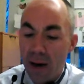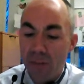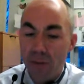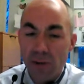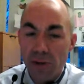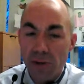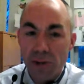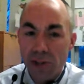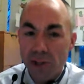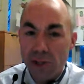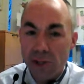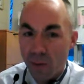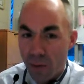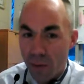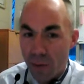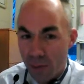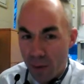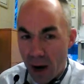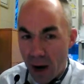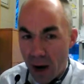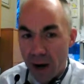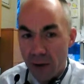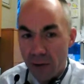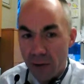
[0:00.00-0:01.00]
Just a
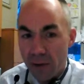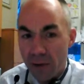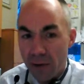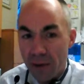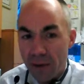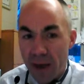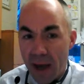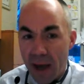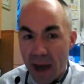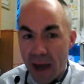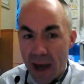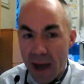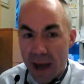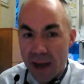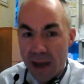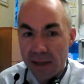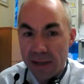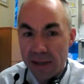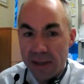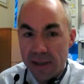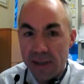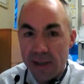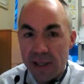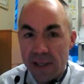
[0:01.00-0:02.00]
reminder
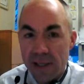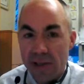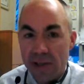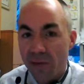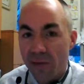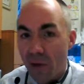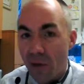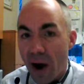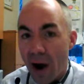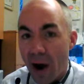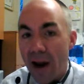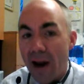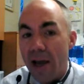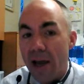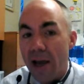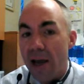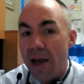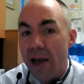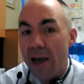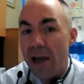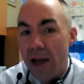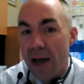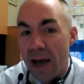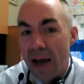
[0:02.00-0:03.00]
that this
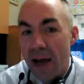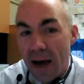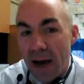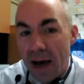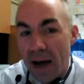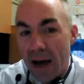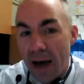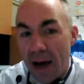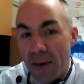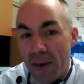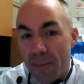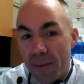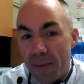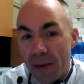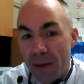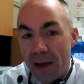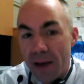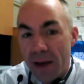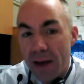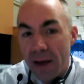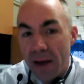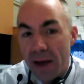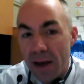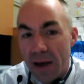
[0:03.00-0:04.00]
Friday, um,
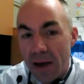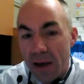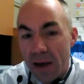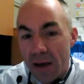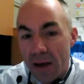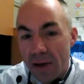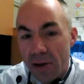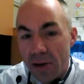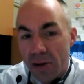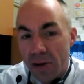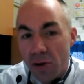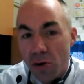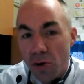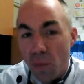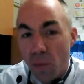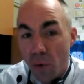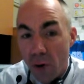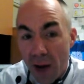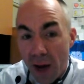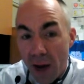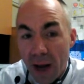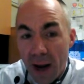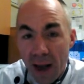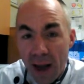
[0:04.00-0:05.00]
you will
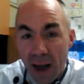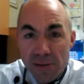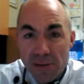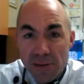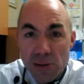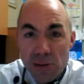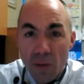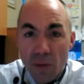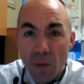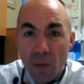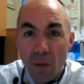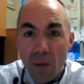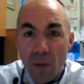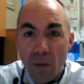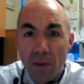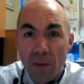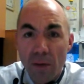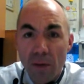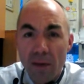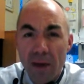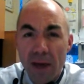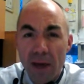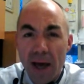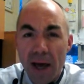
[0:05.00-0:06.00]
not have school.
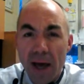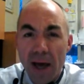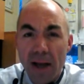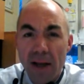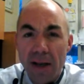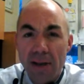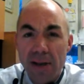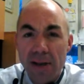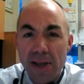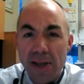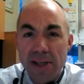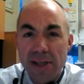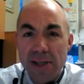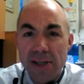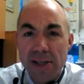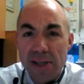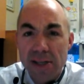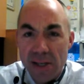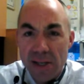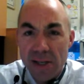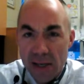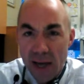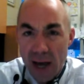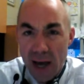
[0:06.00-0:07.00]
That this is
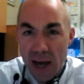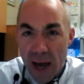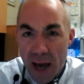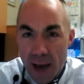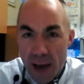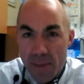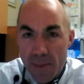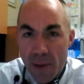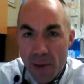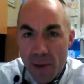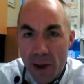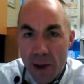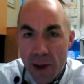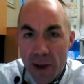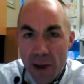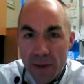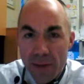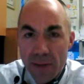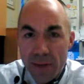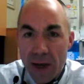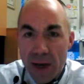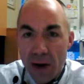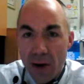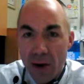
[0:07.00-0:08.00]
a time
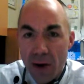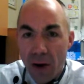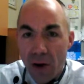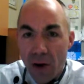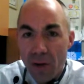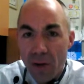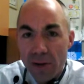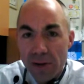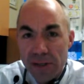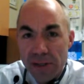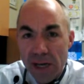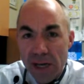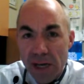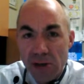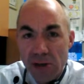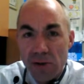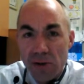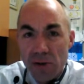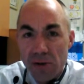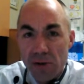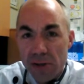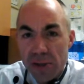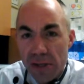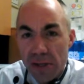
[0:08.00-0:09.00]
that all the
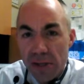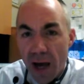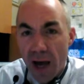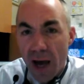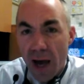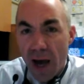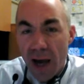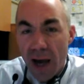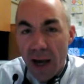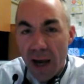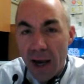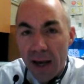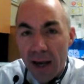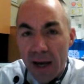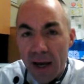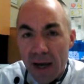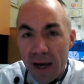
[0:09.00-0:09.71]
teachers and I